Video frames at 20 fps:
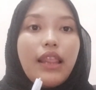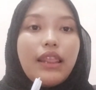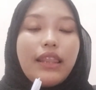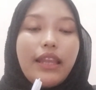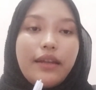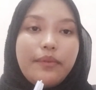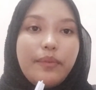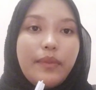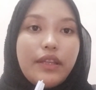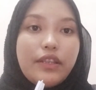
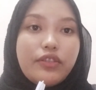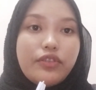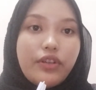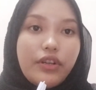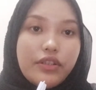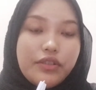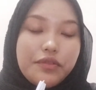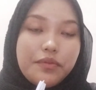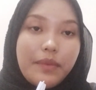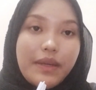Let me
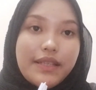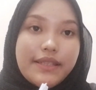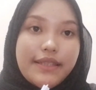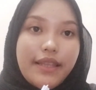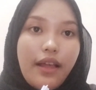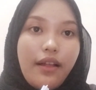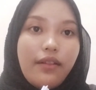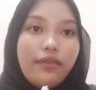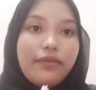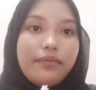introduce
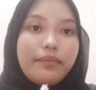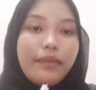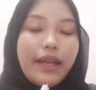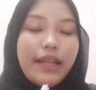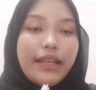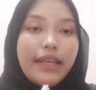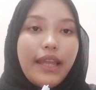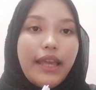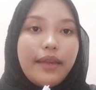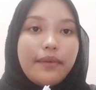myself.
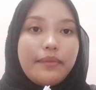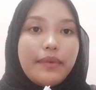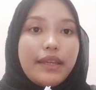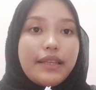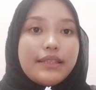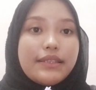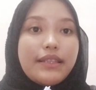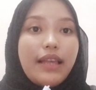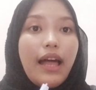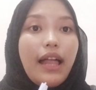My name
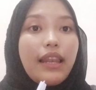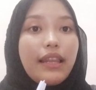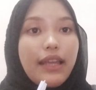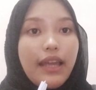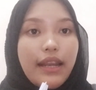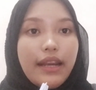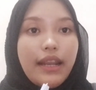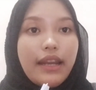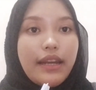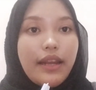is
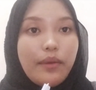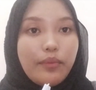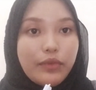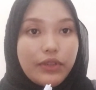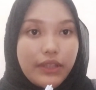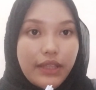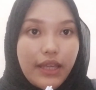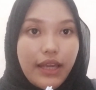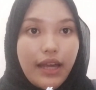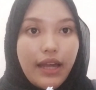Alya Nanda
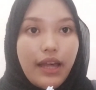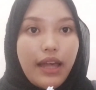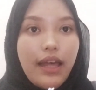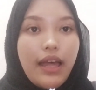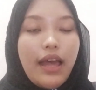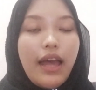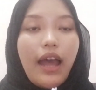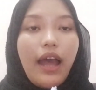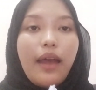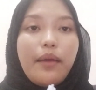Muthia.
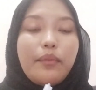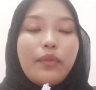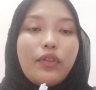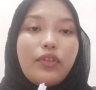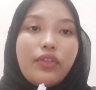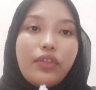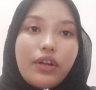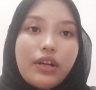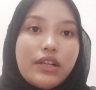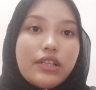I'm a
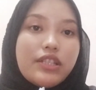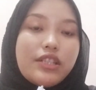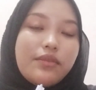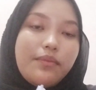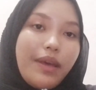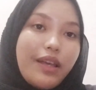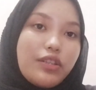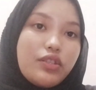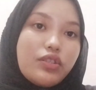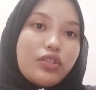third
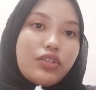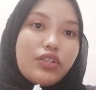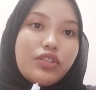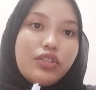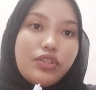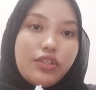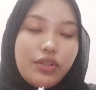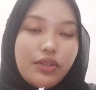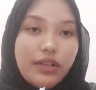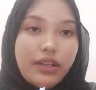semester
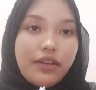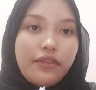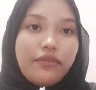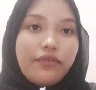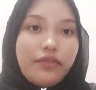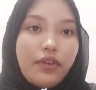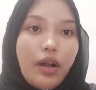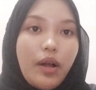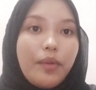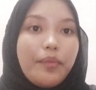student
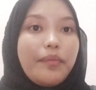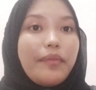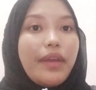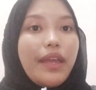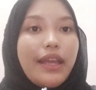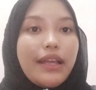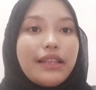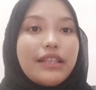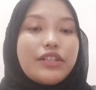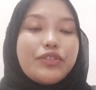from
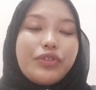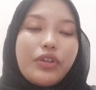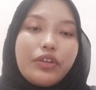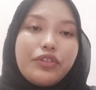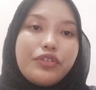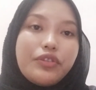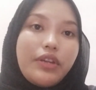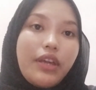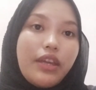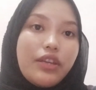English
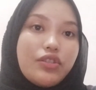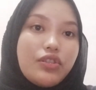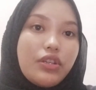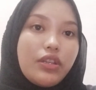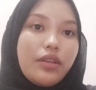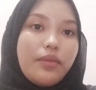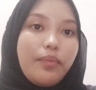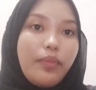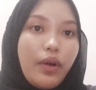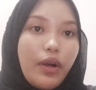
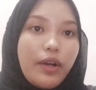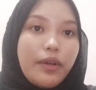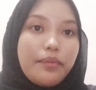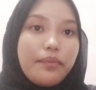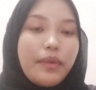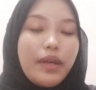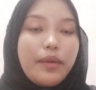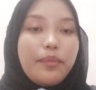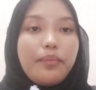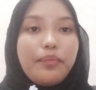Education
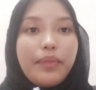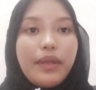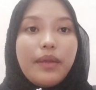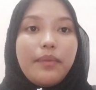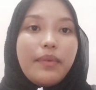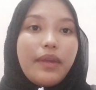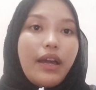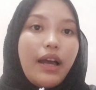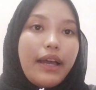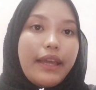Department
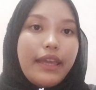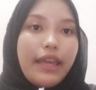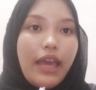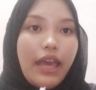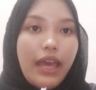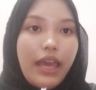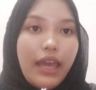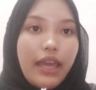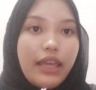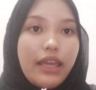
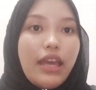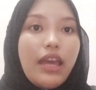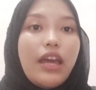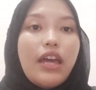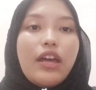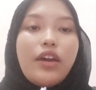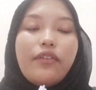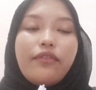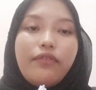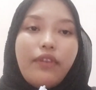PBIA,
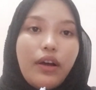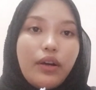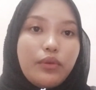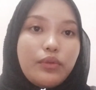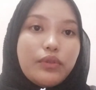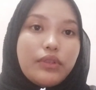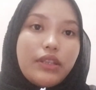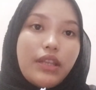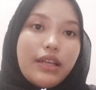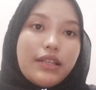
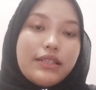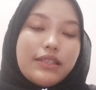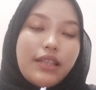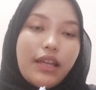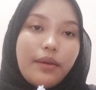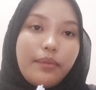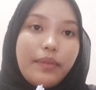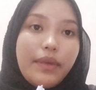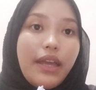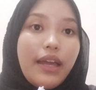Fakultas
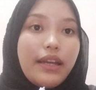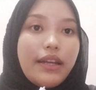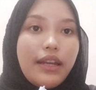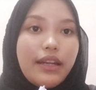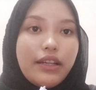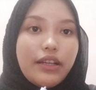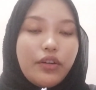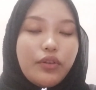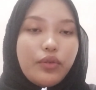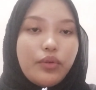Tarbiyah
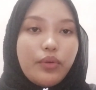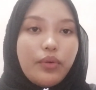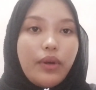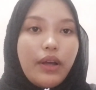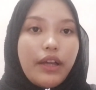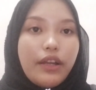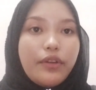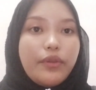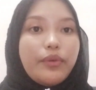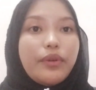dan
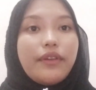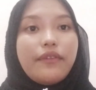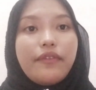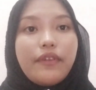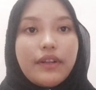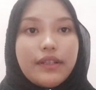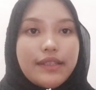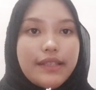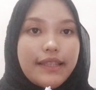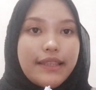Keguruan
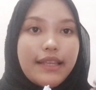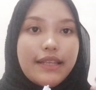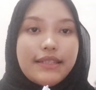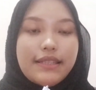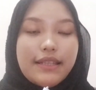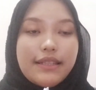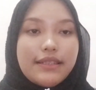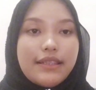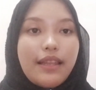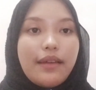
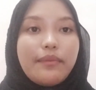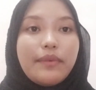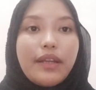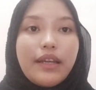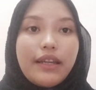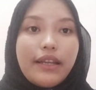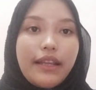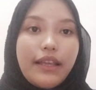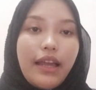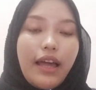Universitas Islam
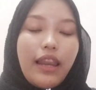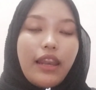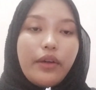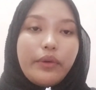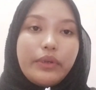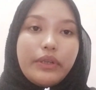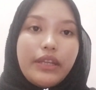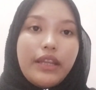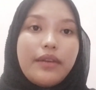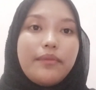Negeri
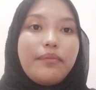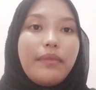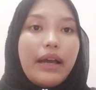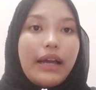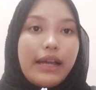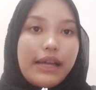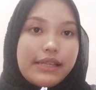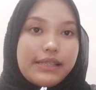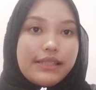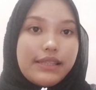Alauddin,
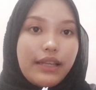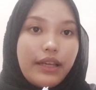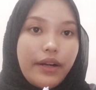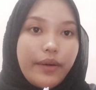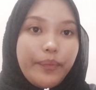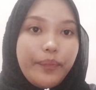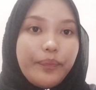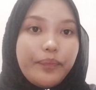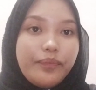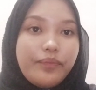
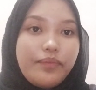Makassar.